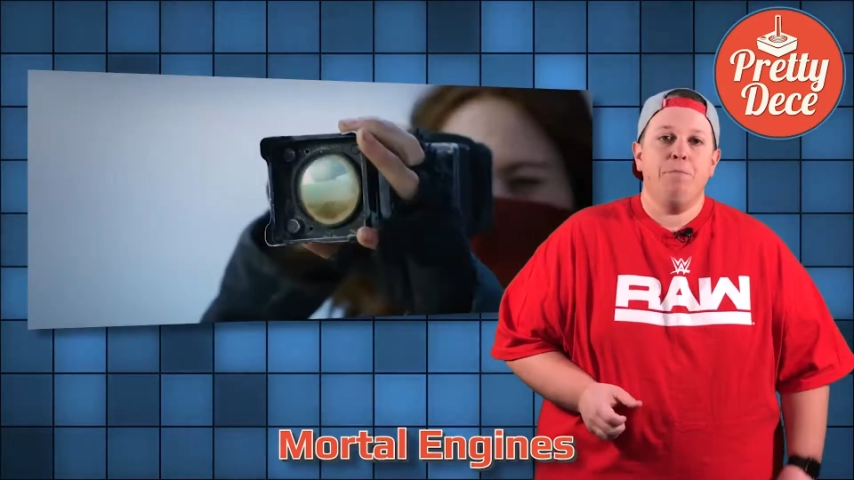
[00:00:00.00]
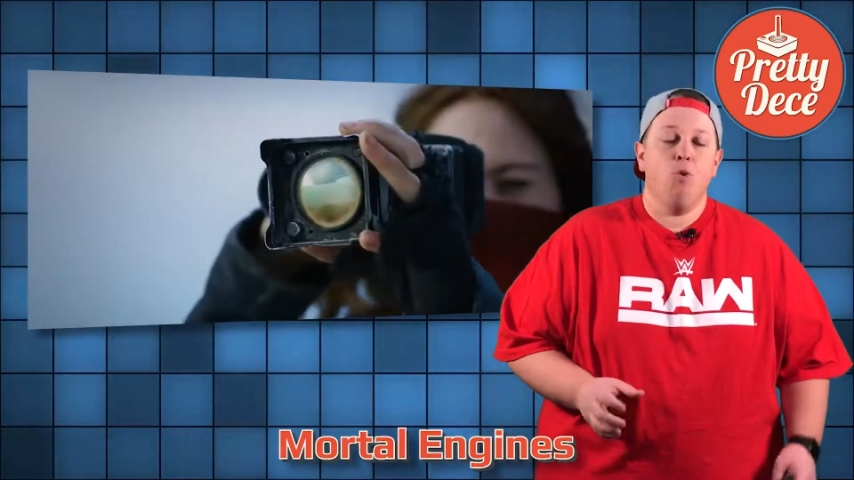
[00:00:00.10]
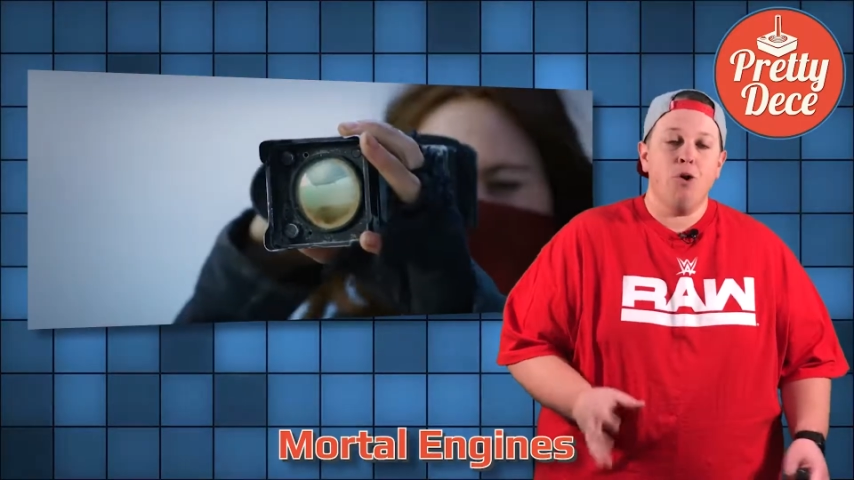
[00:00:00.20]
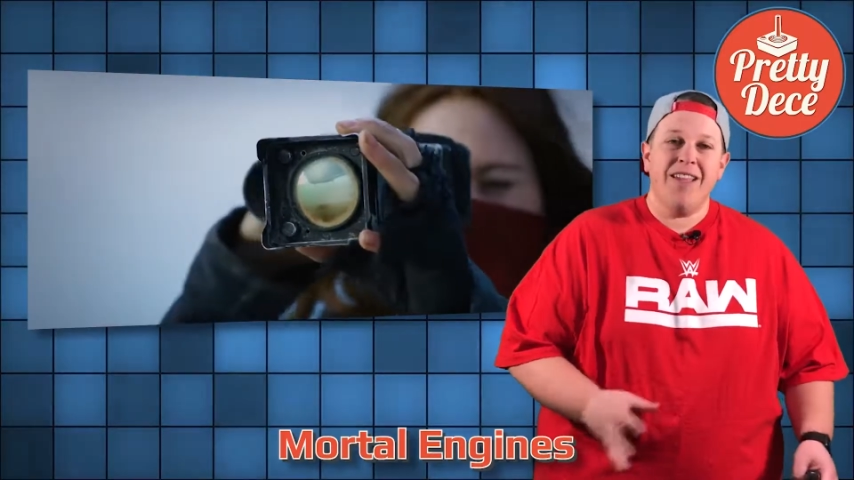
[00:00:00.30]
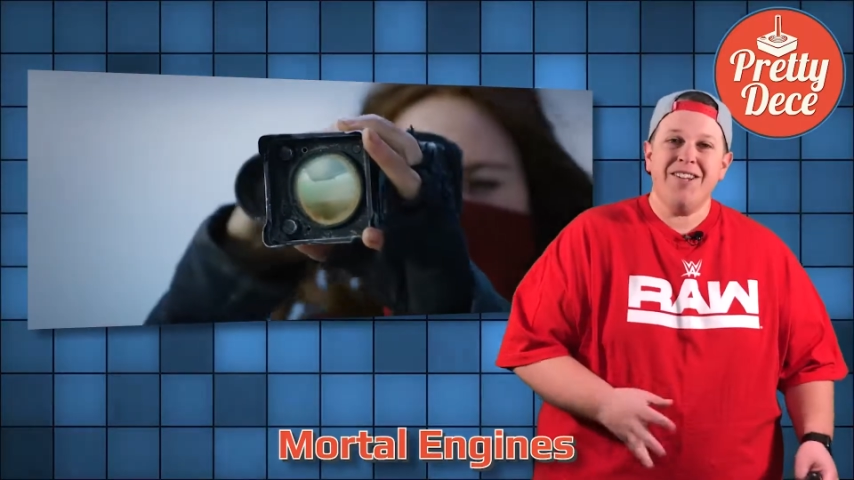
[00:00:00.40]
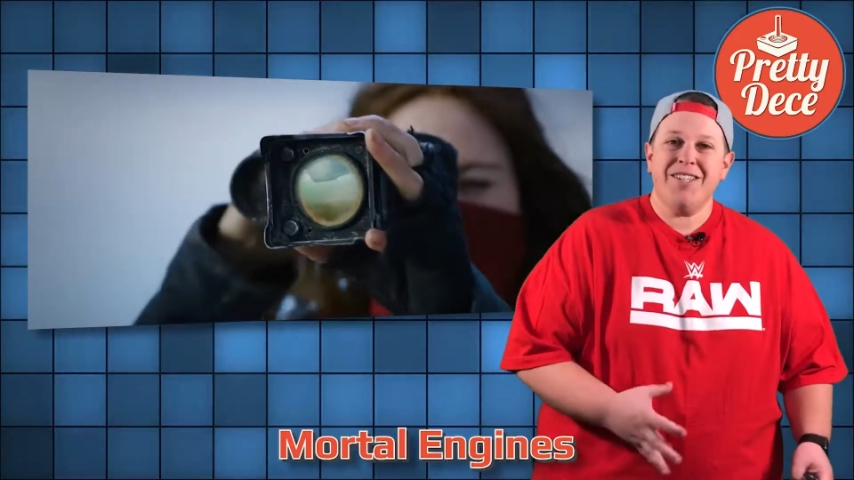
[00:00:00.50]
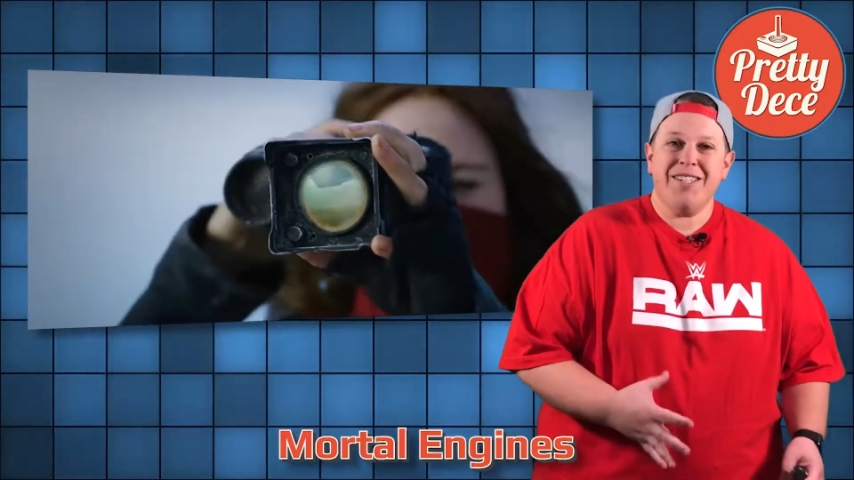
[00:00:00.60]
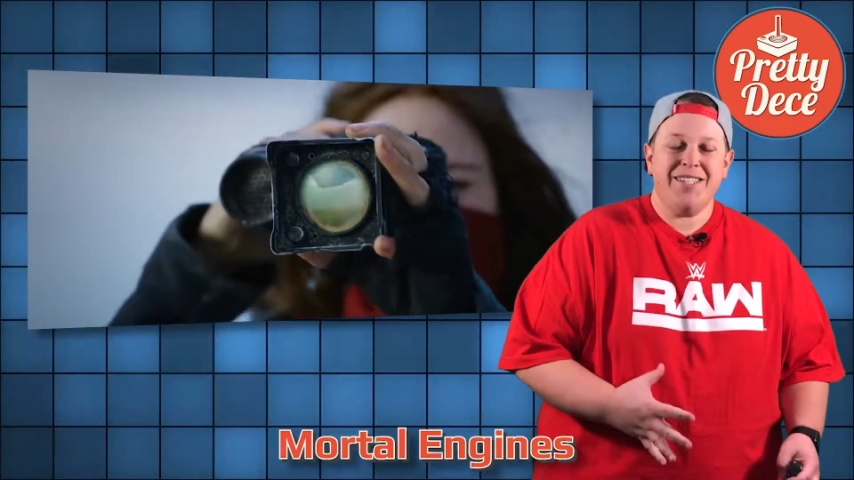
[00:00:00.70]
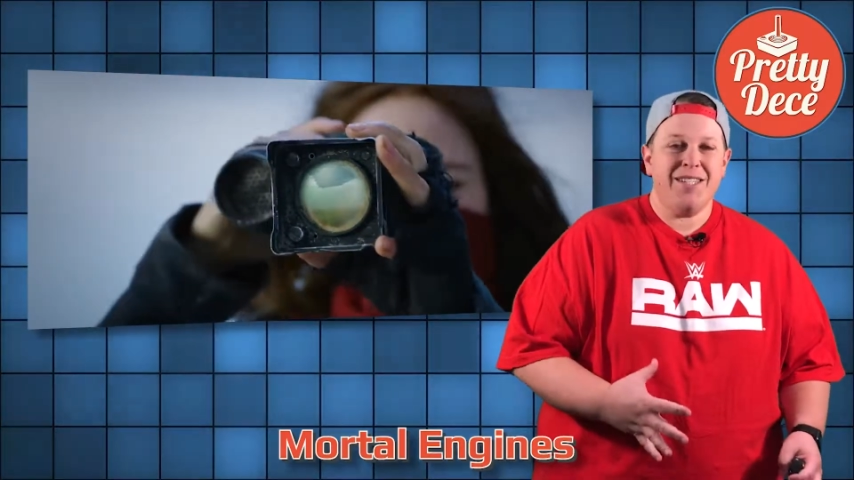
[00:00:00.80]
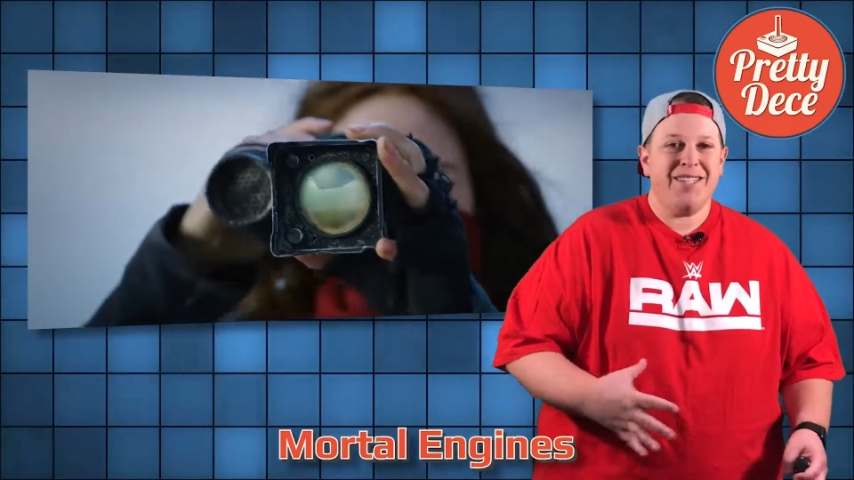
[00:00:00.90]
Mortal Engines
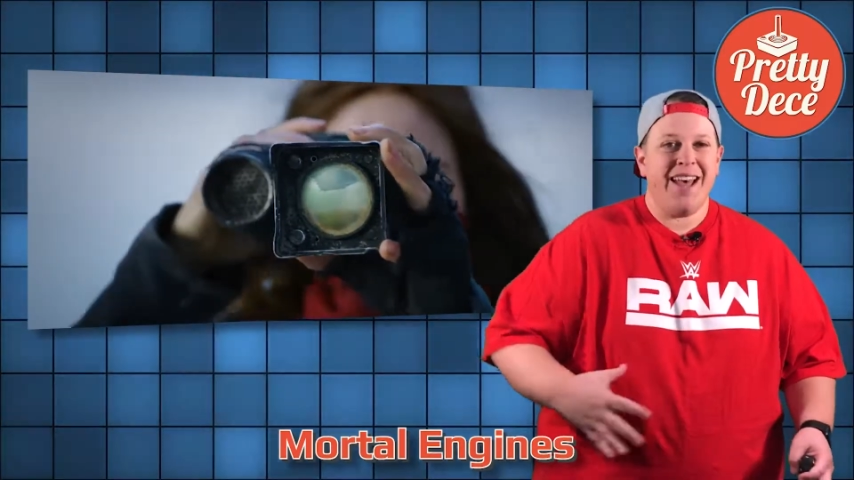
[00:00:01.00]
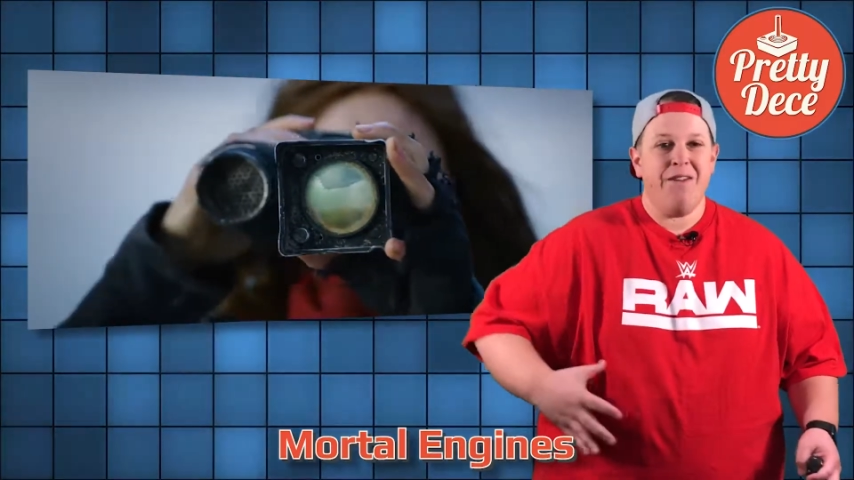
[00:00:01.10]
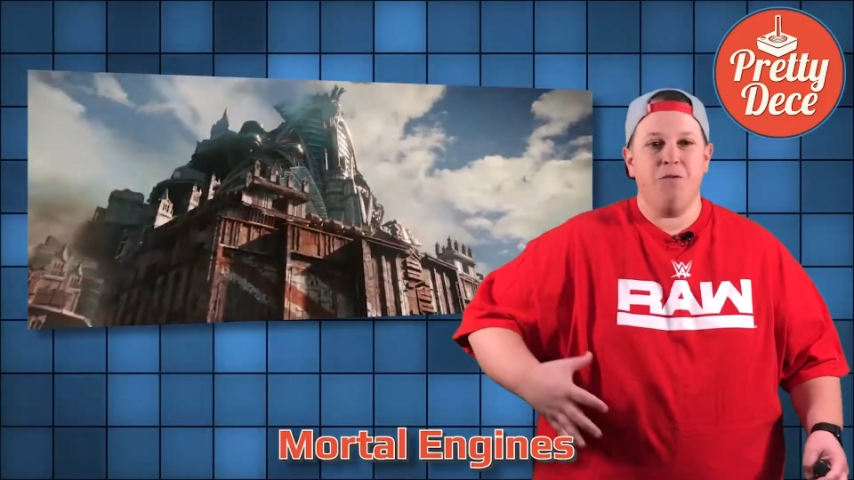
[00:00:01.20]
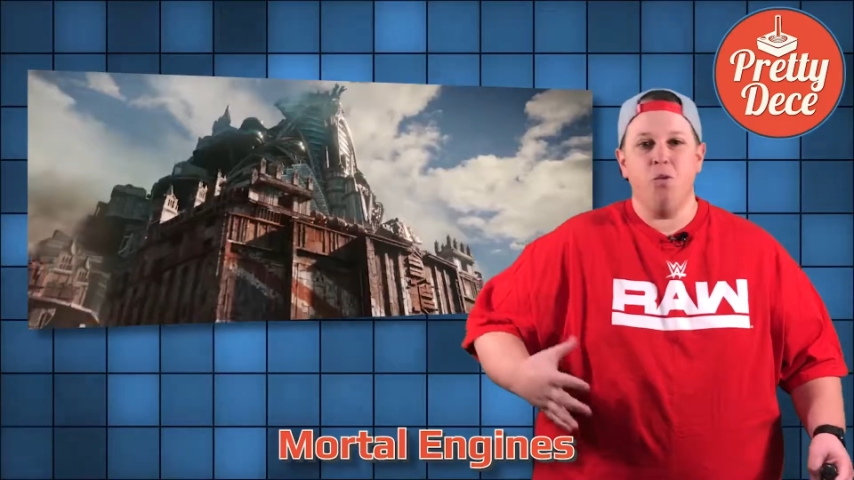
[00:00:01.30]
is this kind of